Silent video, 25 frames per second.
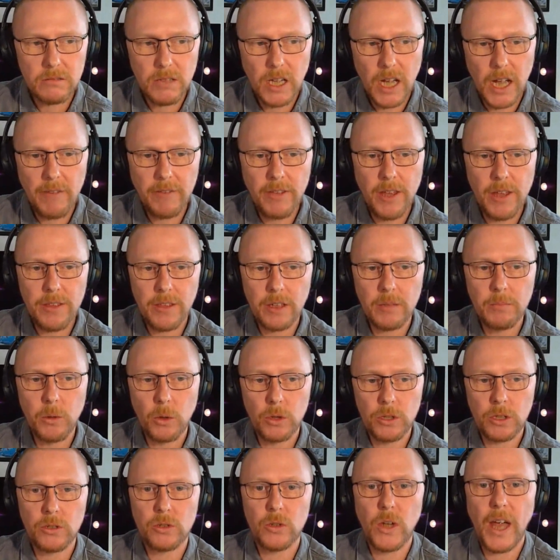I have nothing
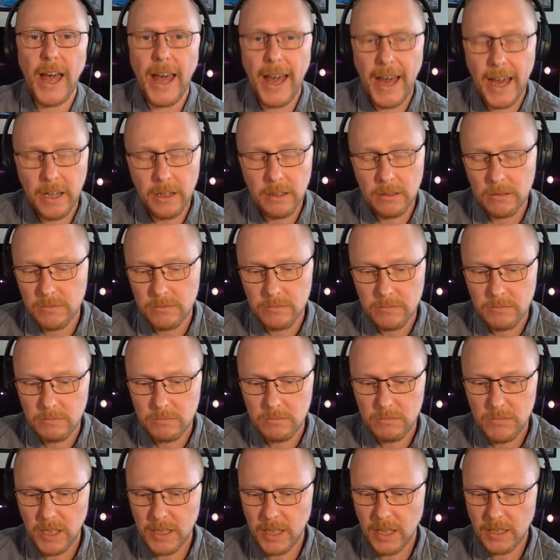important to add.
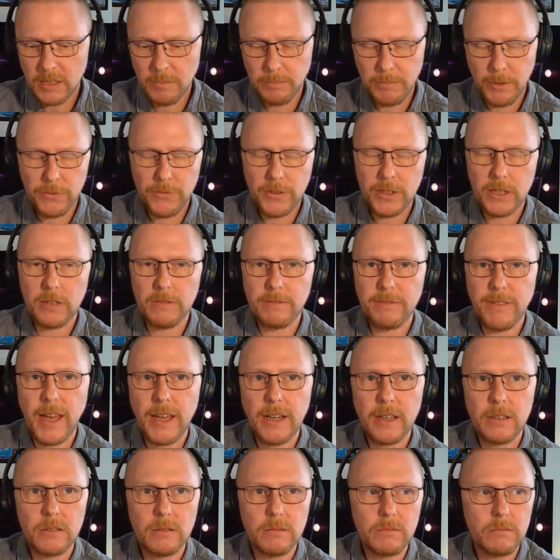And that's a perfectly
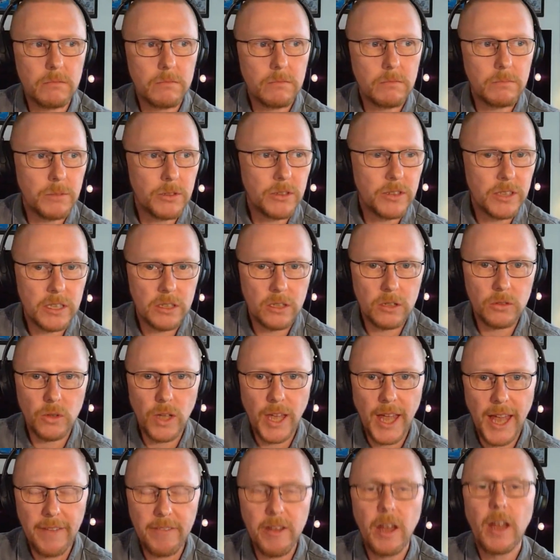valid position
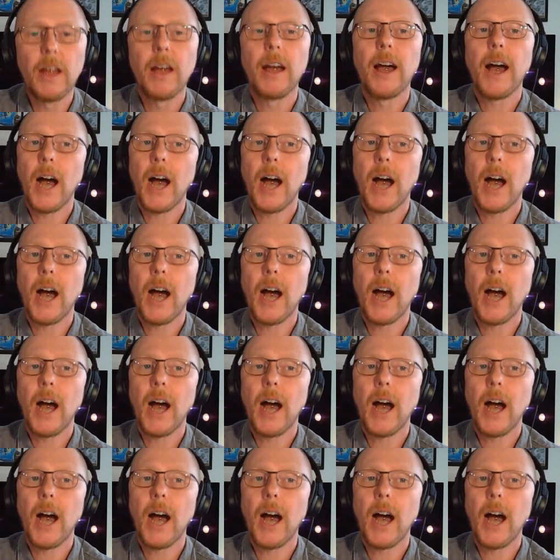to have.